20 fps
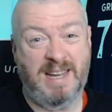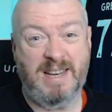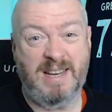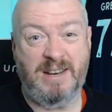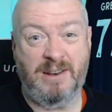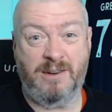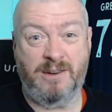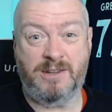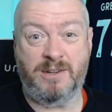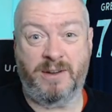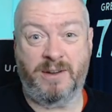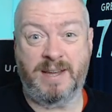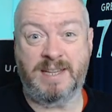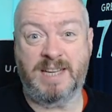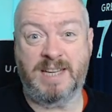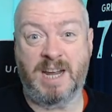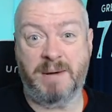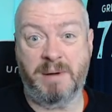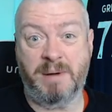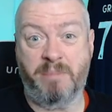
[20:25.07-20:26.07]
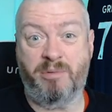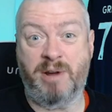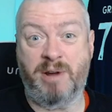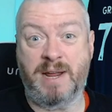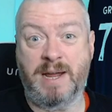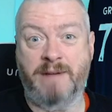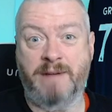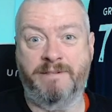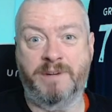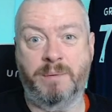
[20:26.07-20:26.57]
Looks like it's going to be pretty
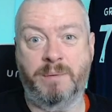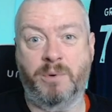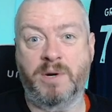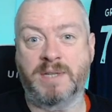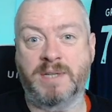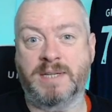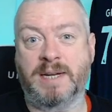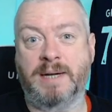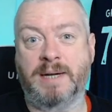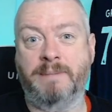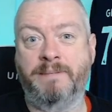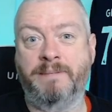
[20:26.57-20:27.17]
comfortable, doesn't it?